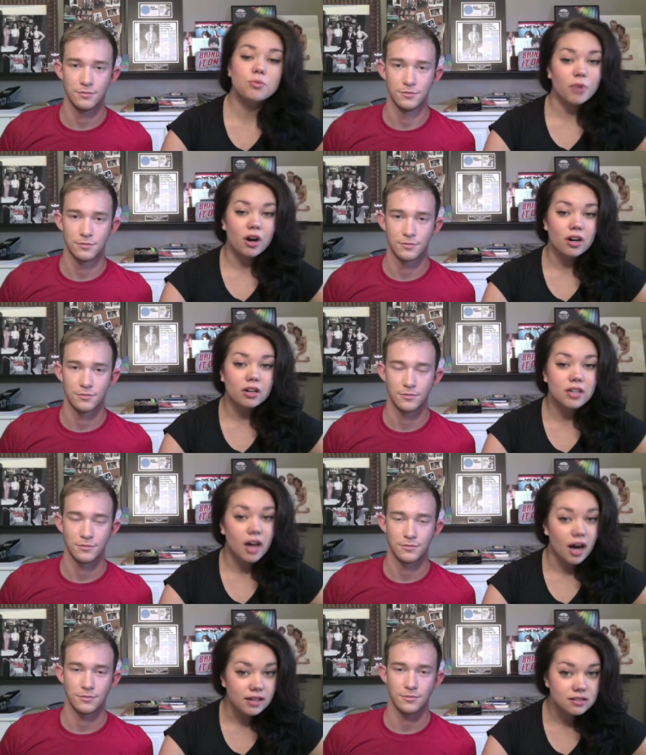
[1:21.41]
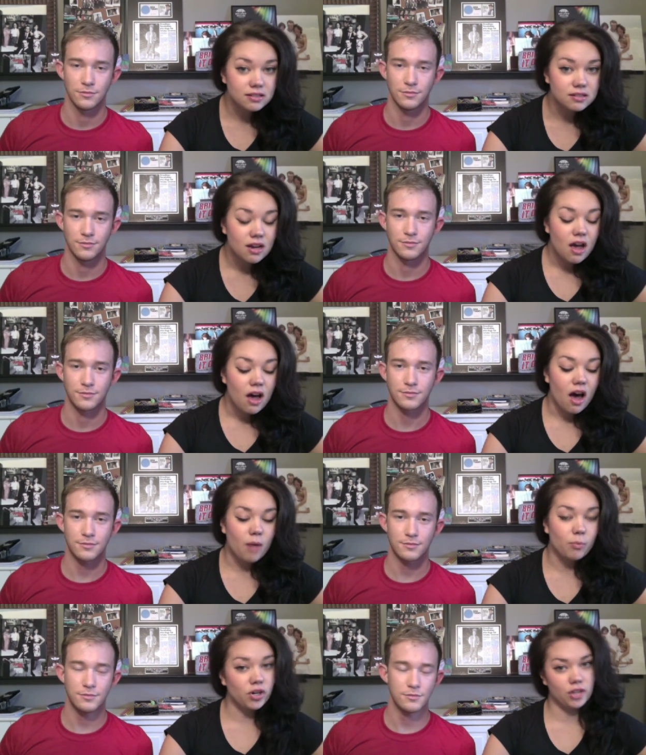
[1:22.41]
Speaker 1: bar cuts. Um,
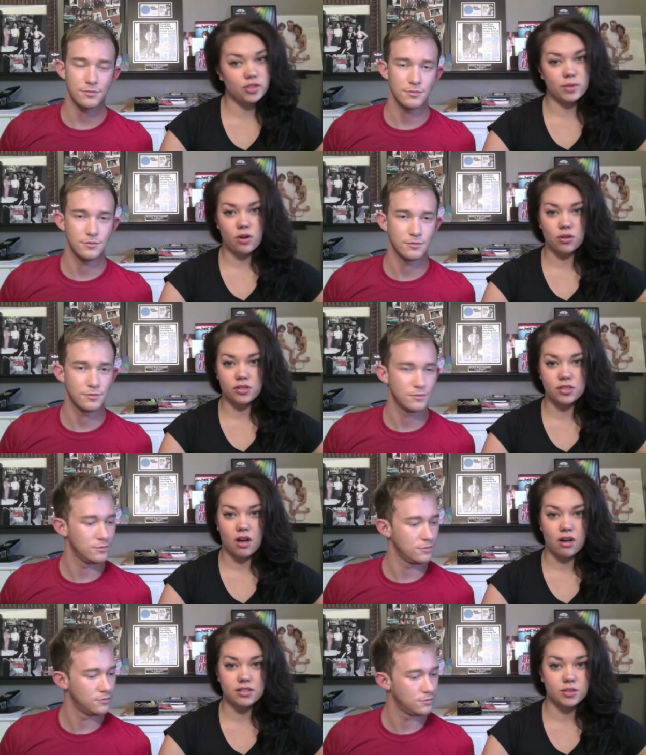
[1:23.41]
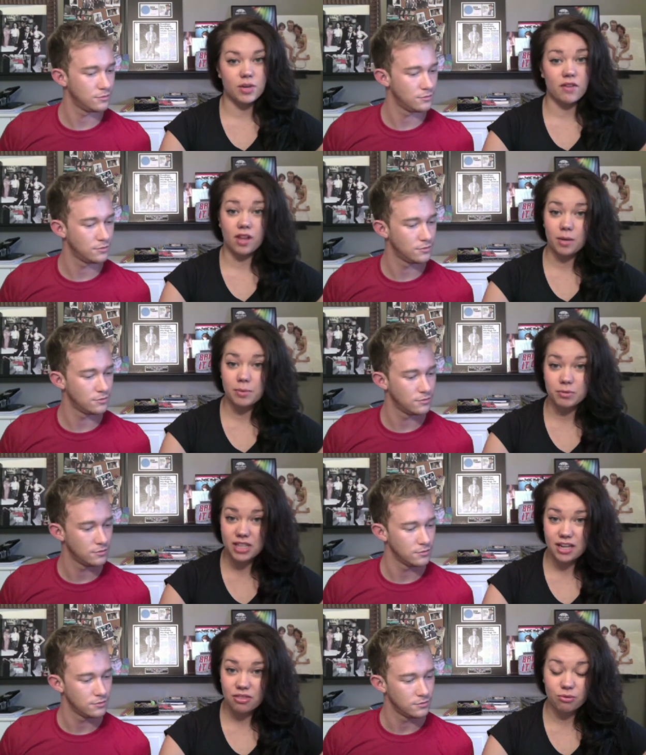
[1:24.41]
we're not doing whole songs because we have a lot of people to
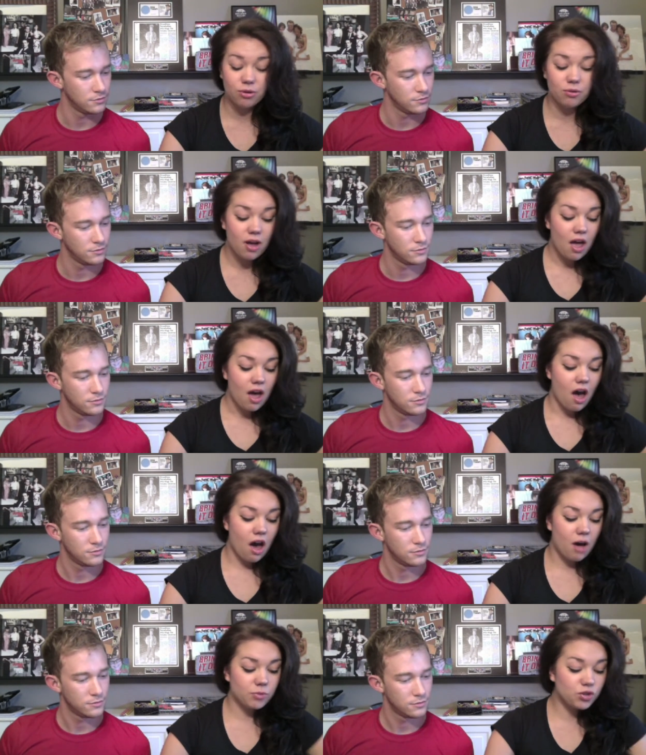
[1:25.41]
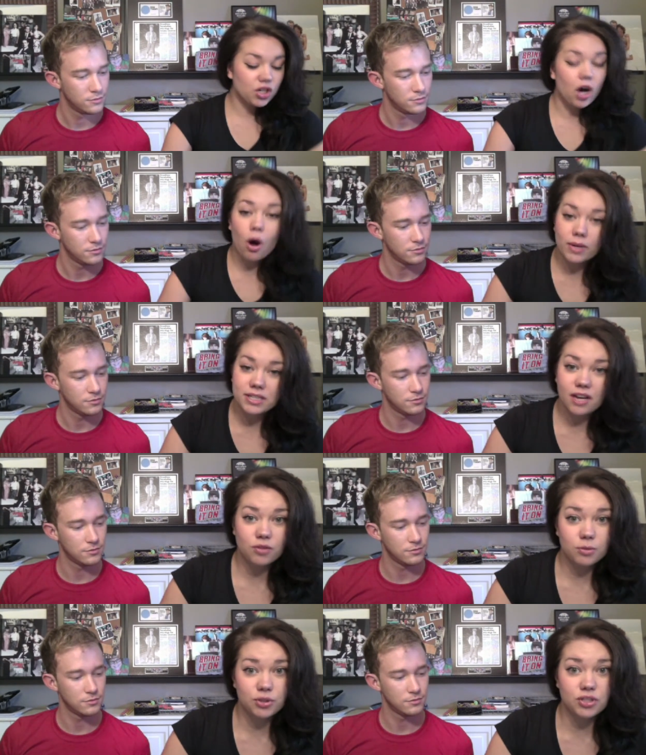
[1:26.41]
get through. Um, you should always have your
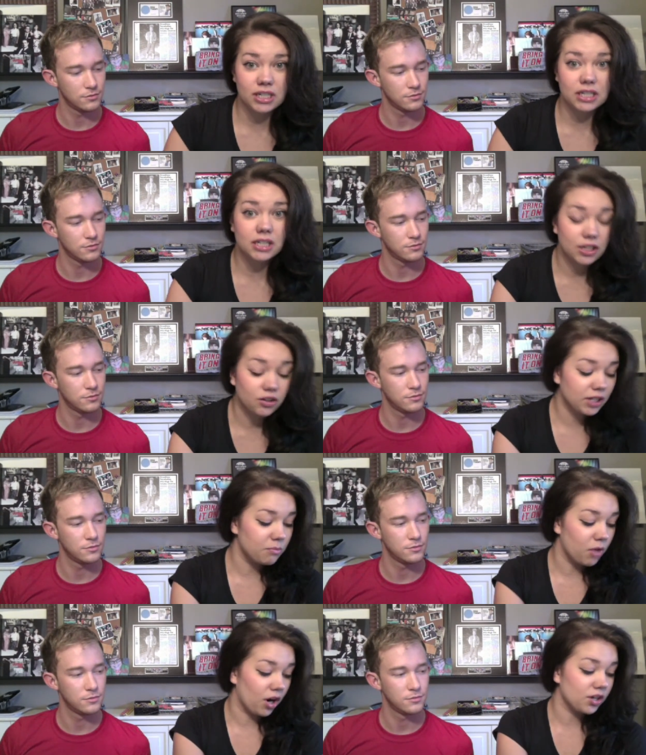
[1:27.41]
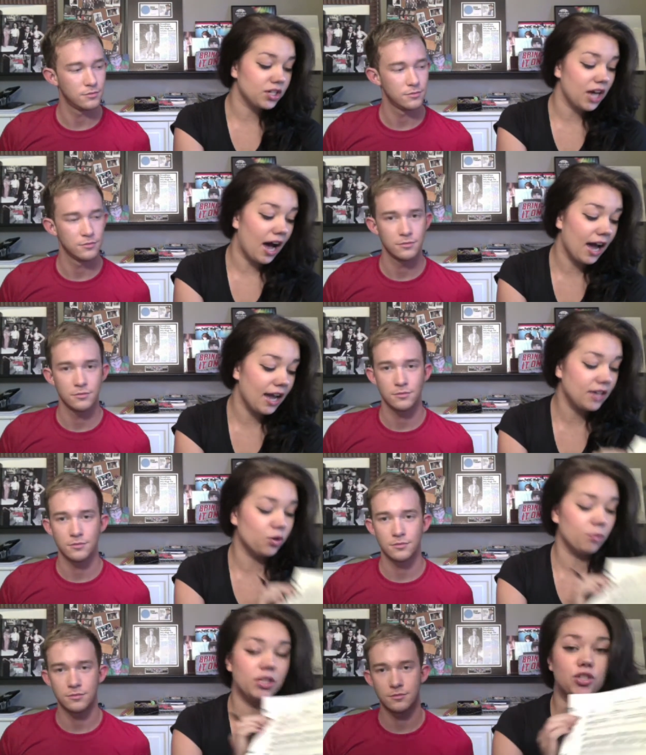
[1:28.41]
music clearly marked. I
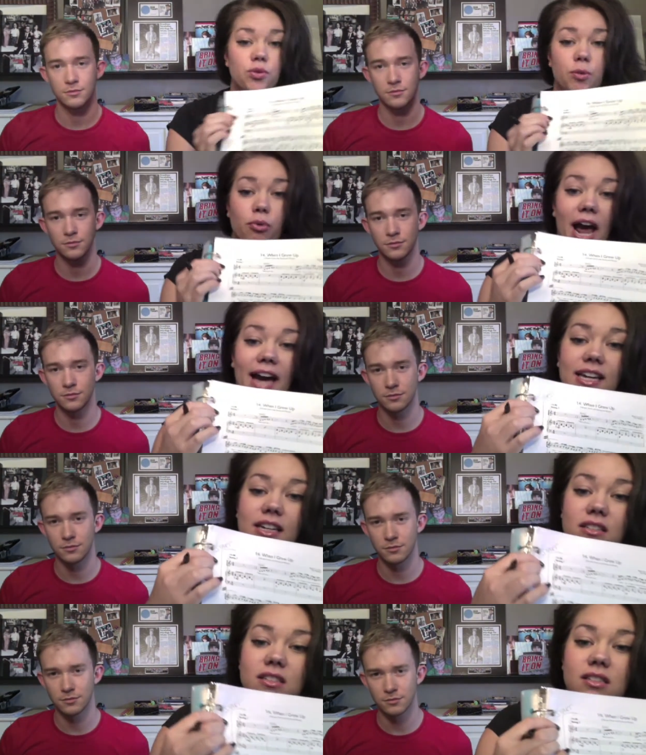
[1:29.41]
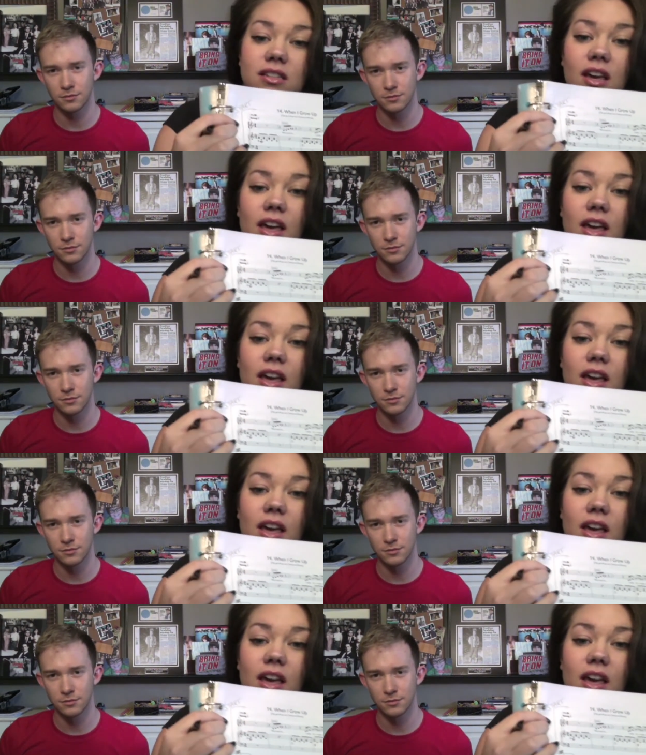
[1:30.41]
normally do the brackets